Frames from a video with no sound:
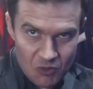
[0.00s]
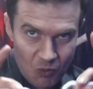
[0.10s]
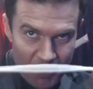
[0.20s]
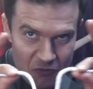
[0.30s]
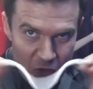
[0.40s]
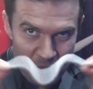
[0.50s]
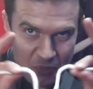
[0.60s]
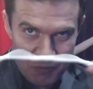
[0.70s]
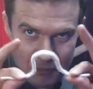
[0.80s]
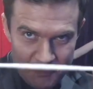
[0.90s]
One rope
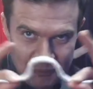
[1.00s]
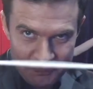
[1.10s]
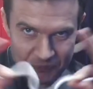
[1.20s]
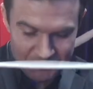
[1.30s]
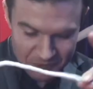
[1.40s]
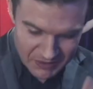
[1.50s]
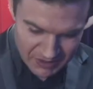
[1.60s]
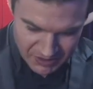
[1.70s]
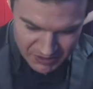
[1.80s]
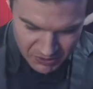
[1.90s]

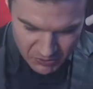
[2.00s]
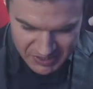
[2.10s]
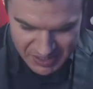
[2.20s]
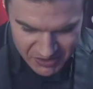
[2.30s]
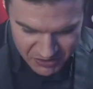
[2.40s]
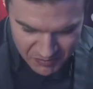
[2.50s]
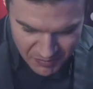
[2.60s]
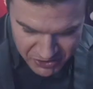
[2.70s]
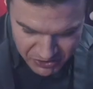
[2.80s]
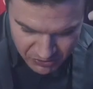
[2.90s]
goes into the
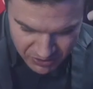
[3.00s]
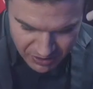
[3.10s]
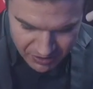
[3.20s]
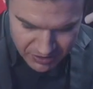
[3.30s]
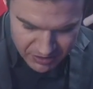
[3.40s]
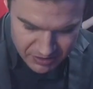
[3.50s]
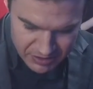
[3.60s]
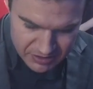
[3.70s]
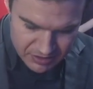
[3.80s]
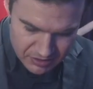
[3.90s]
magical cutter like
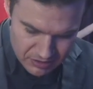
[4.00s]
this.